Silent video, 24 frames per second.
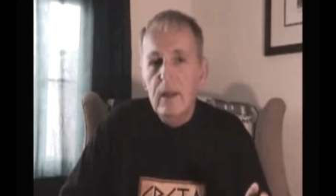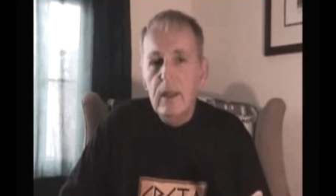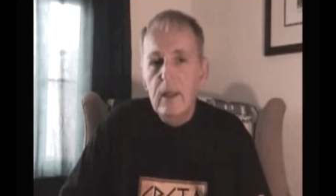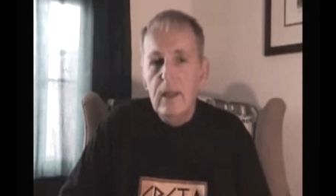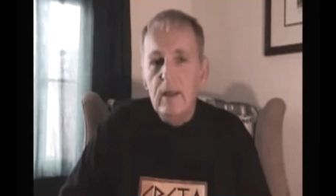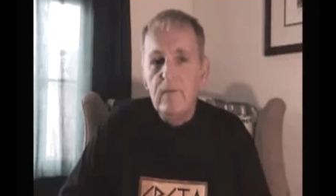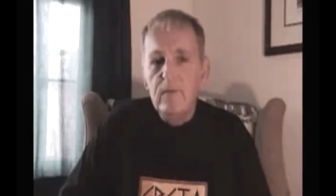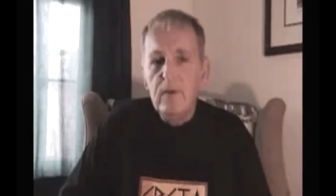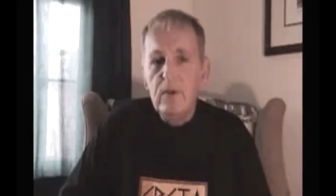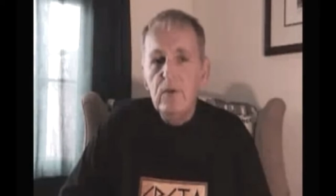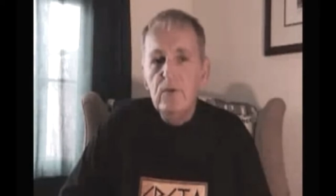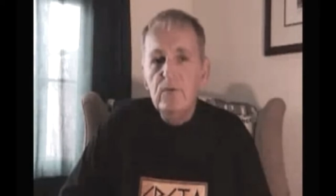
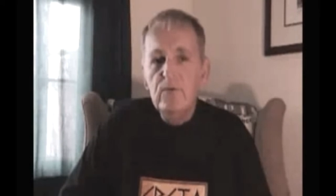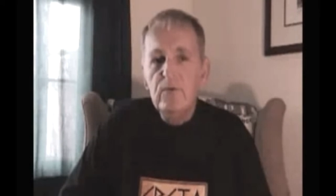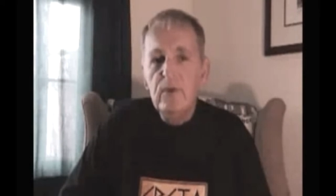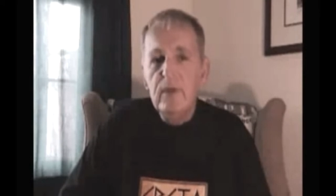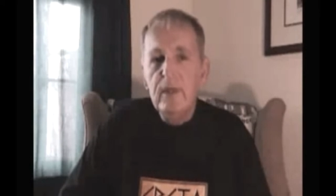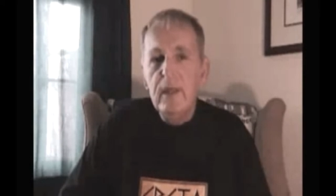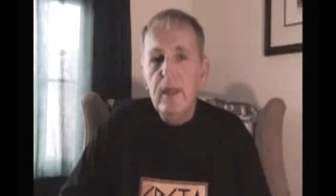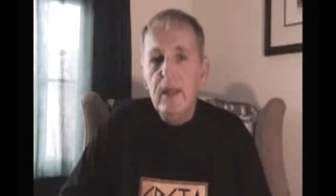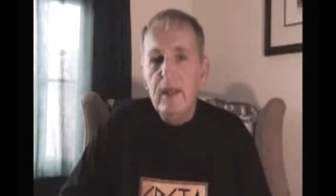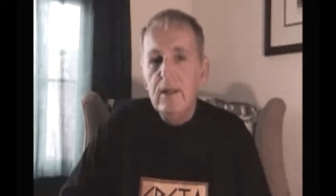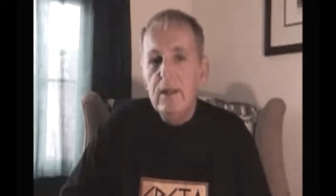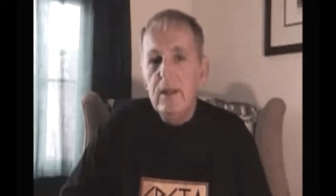If you
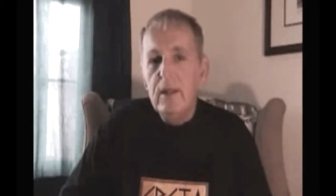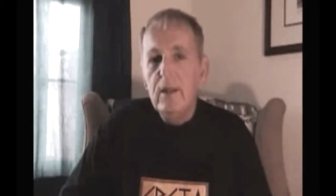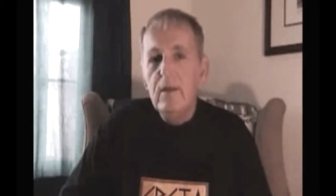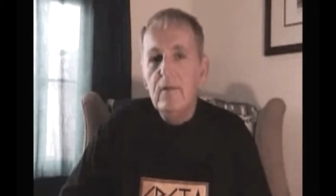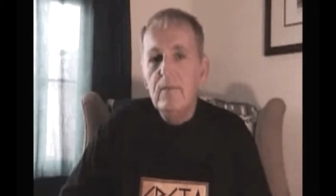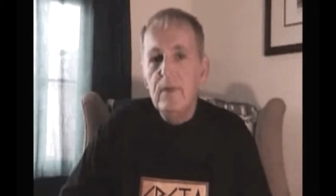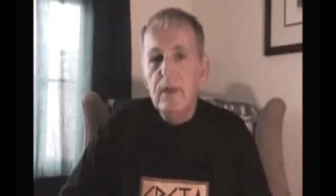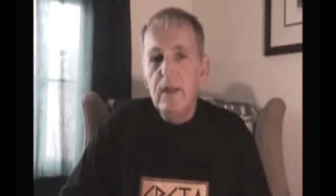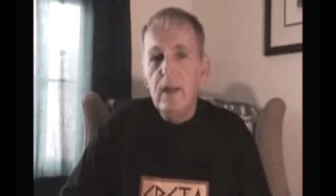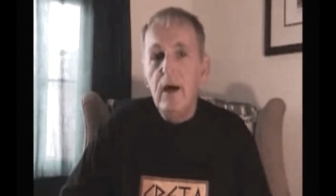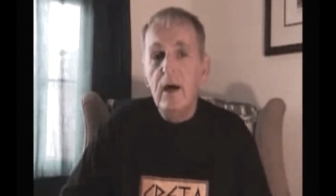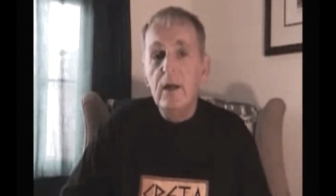see any
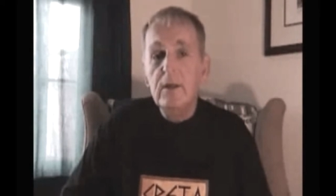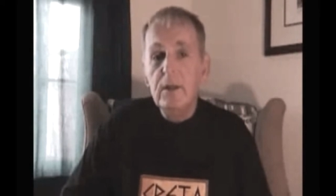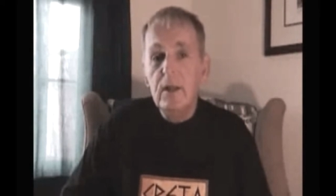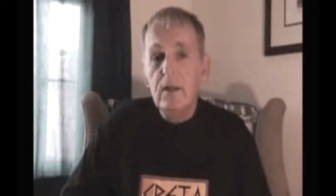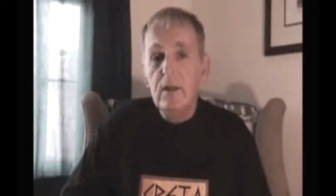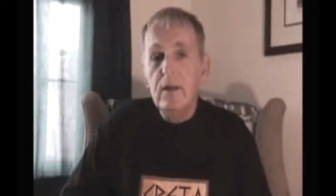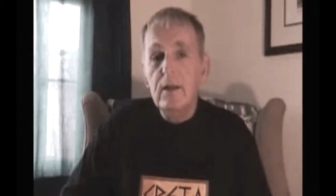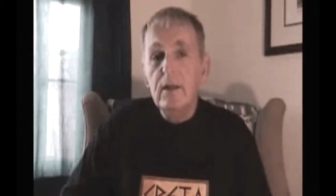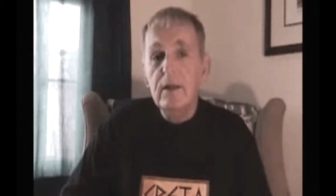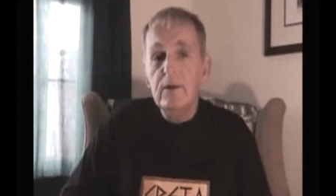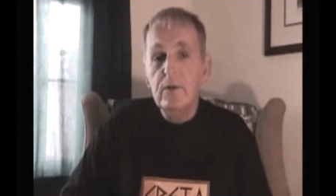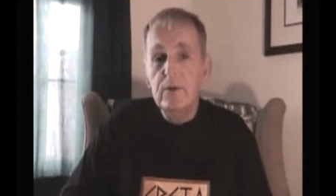of the
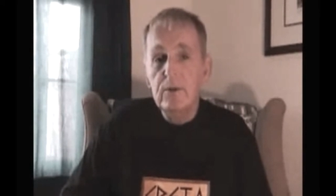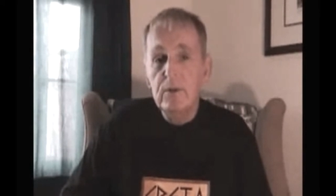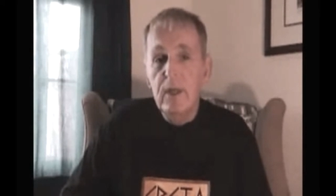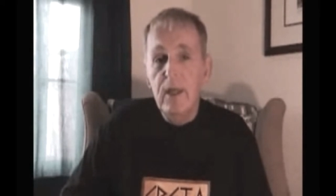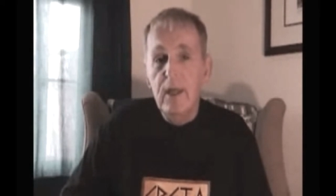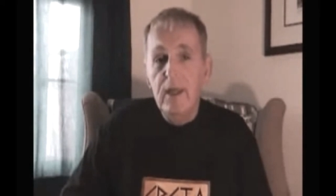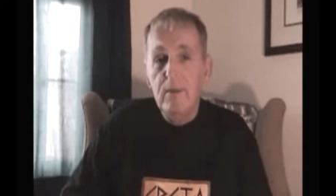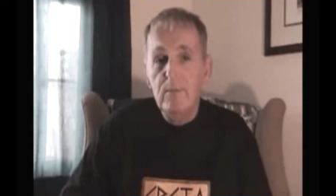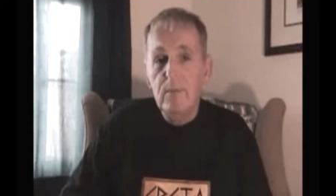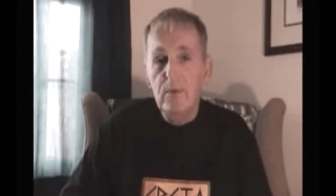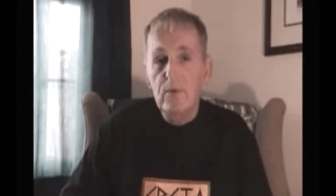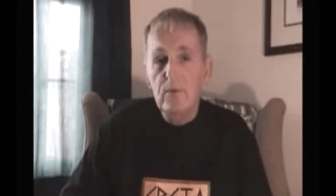uncleared
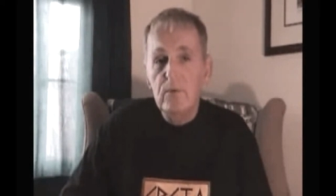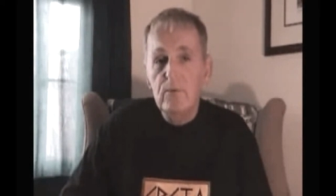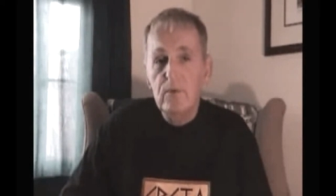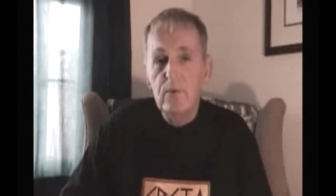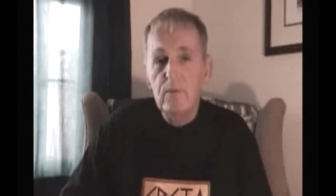tables